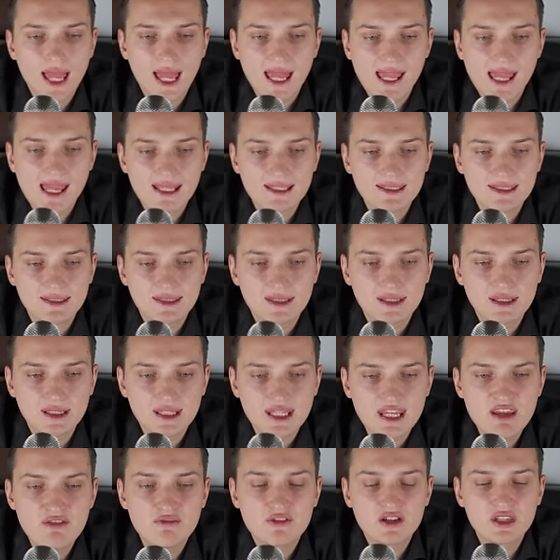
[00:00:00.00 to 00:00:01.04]
And
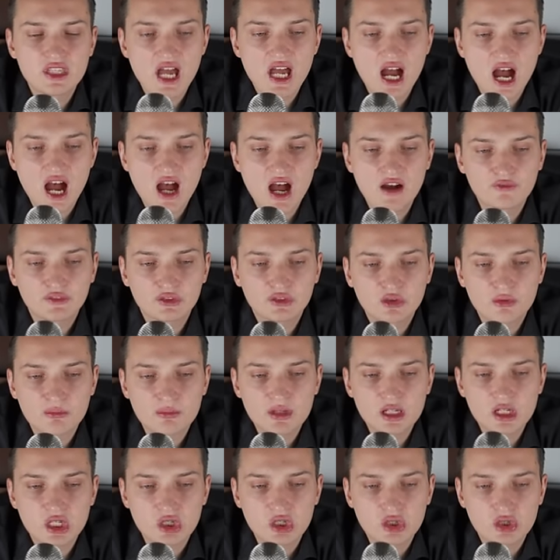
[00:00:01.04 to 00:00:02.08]
even after
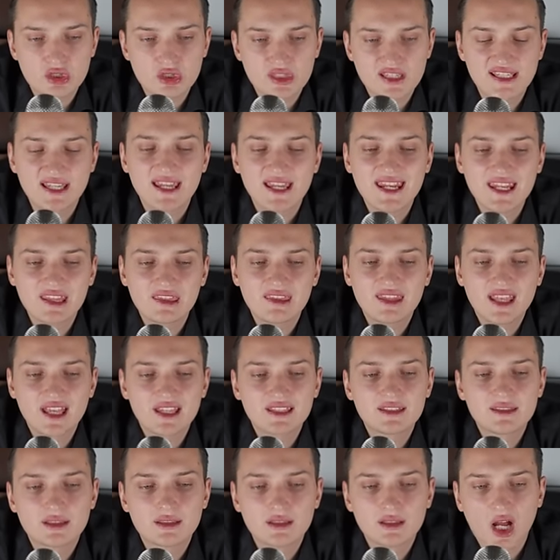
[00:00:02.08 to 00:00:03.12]
me saying
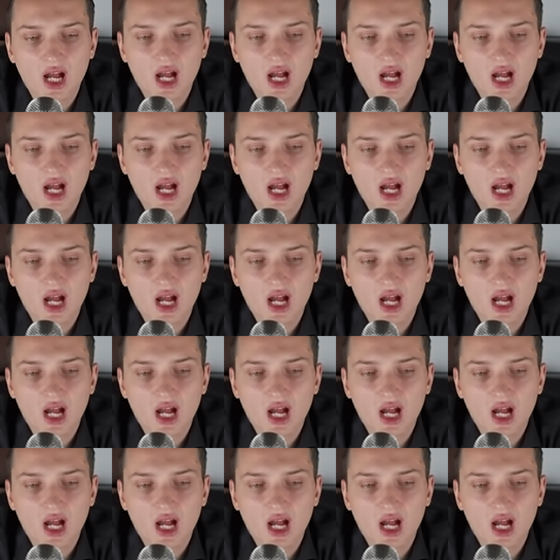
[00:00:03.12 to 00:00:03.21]
that,